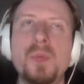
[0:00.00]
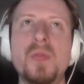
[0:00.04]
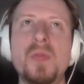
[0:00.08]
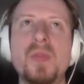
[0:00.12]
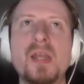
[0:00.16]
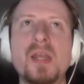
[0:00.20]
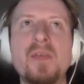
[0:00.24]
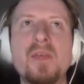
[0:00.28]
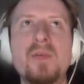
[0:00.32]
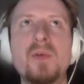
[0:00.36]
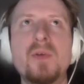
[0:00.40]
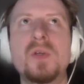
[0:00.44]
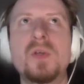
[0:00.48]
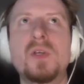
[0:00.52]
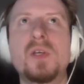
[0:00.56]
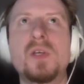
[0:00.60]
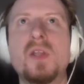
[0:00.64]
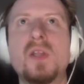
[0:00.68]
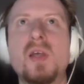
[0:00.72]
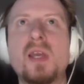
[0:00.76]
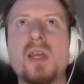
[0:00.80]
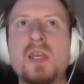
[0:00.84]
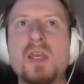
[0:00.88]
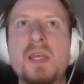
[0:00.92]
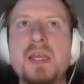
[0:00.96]
But then if you
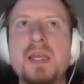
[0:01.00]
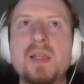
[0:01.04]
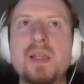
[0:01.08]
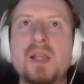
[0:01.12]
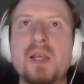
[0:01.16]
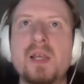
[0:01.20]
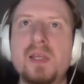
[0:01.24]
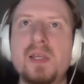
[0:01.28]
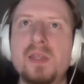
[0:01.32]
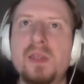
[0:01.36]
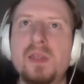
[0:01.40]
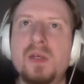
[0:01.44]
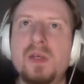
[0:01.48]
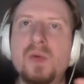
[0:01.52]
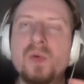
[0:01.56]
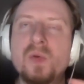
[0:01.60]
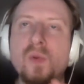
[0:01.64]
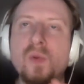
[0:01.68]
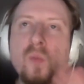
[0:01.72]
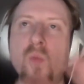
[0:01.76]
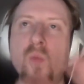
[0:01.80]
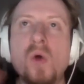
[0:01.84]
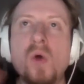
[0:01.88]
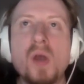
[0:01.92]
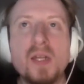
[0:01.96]
look at like in like
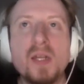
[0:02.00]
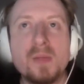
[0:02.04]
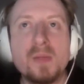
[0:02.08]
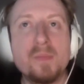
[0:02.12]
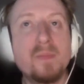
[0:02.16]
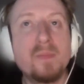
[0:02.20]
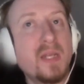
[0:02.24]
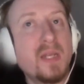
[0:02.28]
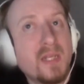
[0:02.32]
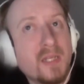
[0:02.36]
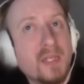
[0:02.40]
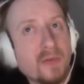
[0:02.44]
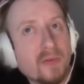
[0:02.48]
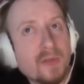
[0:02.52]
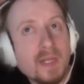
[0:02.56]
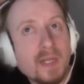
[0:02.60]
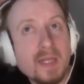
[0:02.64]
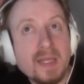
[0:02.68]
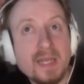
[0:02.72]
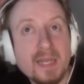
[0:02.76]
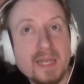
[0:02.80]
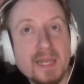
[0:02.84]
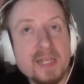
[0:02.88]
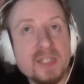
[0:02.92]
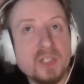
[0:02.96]
the wider media
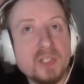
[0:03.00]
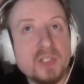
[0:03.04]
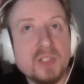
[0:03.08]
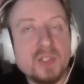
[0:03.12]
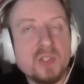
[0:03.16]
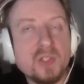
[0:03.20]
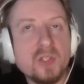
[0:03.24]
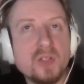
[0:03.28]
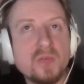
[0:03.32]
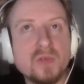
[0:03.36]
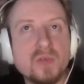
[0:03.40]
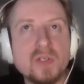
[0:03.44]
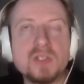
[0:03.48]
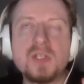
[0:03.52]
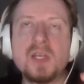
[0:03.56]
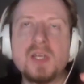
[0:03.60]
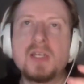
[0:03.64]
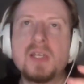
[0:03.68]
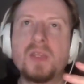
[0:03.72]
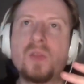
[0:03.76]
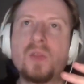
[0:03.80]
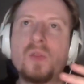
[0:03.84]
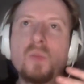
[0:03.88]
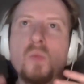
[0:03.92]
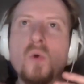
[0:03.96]
and like the Legends universe,
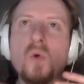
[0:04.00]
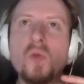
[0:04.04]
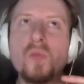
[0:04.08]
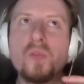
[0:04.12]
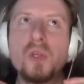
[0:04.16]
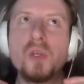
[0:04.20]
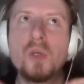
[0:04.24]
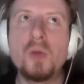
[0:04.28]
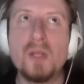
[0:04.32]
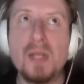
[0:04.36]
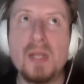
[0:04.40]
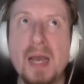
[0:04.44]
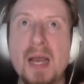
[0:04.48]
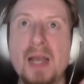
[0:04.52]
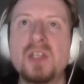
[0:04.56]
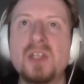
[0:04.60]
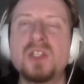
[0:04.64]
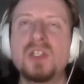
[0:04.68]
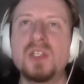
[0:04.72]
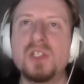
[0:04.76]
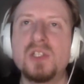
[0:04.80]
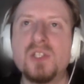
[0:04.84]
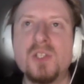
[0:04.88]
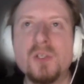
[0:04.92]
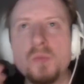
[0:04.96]
like what you can
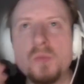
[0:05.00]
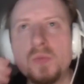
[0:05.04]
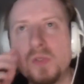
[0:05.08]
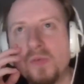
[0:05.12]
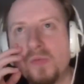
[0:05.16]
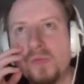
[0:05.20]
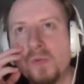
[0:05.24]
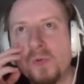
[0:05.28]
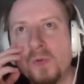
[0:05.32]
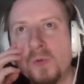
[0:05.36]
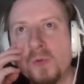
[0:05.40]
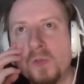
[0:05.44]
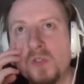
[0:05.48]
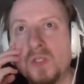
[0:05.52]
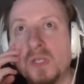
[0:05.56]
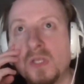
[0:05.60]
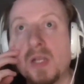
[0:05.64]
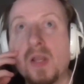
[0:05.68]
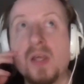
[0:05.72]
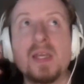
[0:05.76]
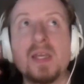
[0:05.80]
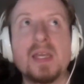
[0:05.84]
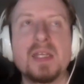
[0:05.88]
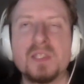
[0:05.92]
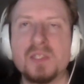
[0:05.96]
actually do with the
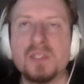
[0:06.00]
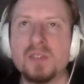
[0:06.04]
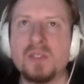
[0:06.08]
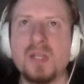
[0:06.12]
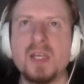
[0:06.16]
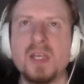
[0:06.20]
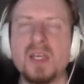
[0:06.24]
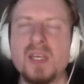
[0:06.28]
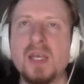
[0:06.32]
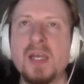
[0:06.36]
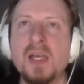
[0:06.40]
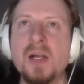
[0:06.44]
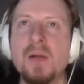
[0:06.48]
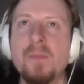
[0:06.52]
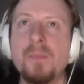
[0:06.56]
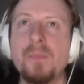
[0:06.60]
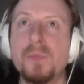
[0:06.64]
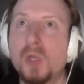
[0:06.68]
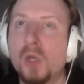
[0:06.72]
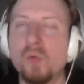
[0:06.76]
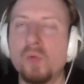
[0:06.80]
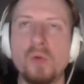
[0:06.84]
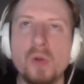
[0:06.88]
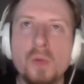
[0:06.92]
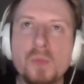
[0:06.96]
Force and like it's like
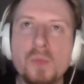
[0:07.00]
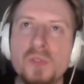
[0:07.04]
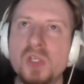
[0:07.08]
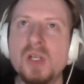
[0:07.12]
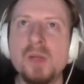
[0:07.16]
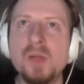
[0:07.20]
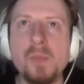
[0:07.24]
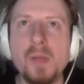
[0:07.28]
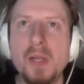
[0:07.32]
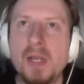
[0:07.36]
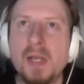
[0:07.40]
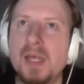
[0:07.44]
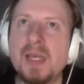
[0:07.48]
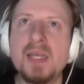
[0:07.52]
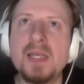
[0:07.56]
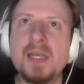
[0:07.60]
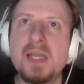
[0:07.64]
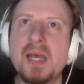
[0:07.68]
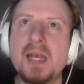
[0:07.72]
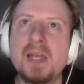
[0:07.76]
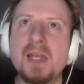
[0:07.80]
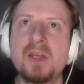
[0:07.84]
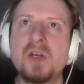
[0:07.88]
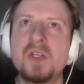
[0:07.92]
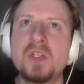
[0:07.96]
corruption
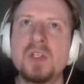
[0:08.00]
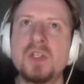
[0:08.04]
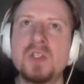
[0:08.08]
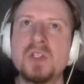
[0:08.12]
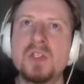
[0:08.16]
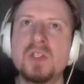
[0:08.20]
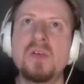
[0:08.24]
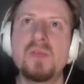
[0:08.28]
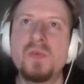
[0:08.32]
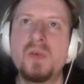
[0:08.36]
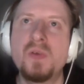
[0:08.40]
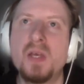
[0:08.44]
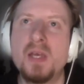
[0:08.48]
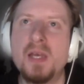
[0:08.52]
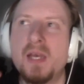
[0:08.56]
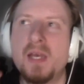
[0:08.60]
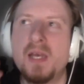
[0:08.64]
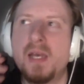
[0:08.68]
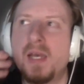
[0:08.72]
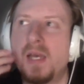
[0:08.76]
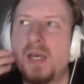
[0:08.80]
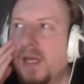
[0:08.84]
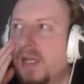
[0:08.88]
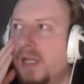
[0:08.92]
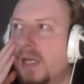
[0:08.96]
ability and that kind of stuff,
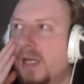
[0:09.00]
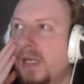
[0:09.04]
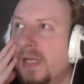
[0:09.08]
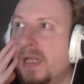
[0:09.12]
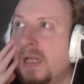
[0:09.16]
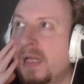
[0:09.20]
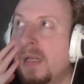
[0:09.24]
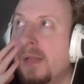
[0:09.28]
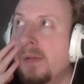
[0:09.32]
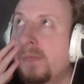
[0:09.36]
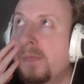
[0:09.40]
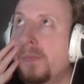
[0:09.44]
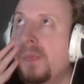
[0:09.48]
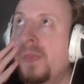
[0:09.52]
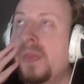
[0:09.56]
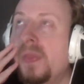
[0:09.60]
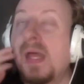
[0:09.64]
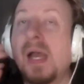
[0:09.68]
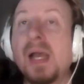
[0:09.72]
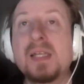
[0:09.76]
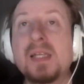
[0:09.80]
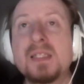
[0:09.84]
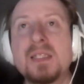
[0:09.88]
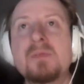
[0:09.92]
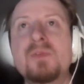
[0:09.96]
like
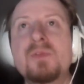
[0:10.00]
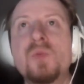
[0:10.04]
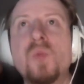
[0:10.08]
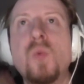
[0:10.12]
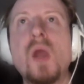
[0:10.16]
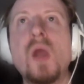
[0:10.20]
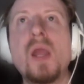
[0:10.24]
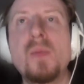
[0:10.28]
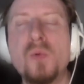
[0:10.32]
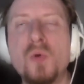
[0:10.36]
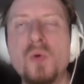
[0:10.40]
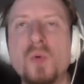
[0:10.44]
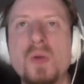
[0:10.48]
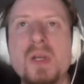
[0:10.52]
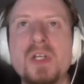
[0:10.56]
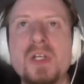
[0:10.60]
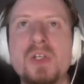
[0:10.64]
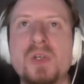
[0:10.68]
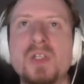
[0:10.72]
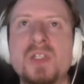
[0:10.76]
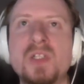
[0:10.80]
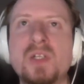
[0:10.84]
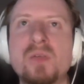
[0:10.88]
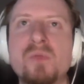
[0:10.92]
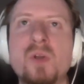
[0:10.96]
that seems way more
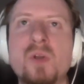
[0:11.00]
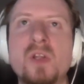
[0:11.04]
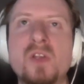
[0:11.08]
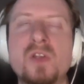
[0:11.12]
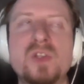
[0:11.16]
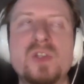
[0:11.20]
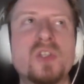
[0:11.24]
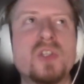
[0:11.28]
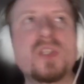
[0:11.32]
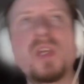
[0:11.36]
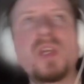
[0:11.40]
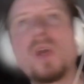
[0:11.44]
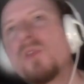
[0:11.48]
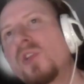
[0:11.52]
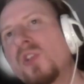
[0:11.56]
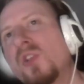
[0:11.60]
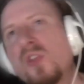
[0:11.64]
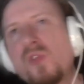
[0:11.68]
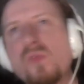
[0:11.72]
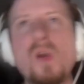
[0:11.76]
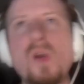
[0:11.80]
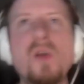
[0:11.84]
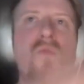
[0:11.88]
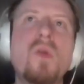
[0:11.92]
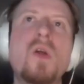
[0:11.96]
interesting rather than just
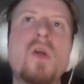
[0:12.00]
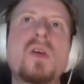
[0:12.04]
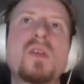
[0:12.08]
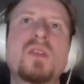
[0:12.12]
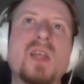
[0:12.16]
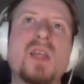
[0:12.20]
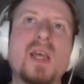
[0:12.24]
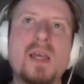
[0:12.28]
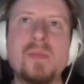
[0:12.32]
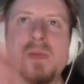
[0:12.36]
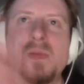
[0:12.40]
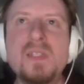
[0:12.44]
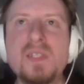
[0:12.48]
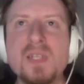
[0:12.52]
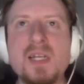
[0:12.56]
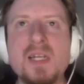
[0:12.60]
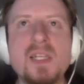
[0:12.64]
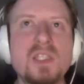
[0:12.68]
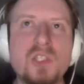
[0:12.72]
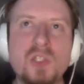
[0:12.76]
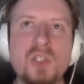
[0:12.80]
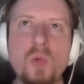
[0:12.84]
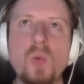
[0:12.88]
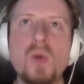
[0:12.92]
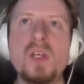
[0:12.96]
throw rocks at him
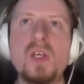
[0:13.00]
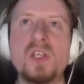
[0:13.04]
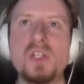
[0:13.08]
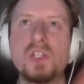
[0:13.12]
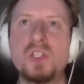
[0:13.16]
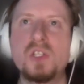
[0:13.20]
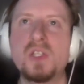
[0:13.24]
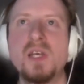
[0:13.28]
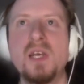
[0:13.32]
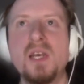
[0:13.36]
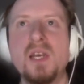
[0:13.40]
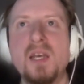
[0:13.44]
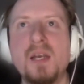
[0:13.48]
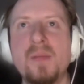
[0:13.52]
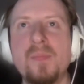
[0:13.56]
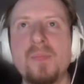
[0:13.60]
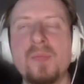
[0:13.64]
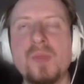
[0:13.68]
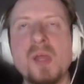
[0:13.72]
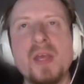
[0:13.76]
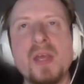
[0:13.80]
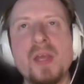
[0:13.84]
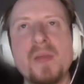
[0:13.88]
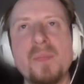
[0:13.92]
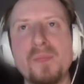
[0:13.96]
until he's squished.
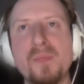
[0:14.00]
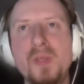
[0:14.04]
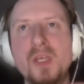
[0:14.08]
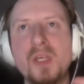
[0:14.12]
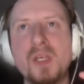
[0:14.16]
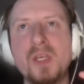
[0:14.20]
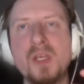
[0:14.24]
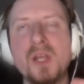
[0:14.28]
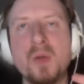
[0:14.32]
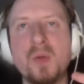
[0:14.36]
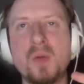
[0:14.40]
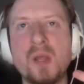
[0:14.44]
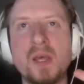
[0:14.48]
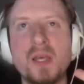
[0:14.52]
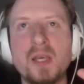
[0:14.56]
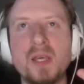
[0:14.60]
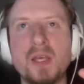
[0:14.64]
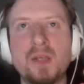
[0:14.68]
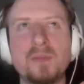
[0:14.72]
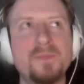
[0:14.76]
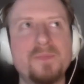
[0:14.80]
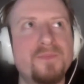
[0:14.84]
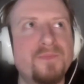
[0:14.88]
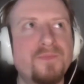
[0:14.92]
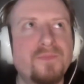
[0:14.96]
Like
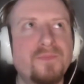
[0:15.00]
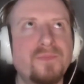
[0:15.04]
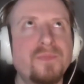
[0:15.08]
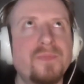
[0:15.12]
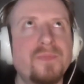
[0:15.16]
like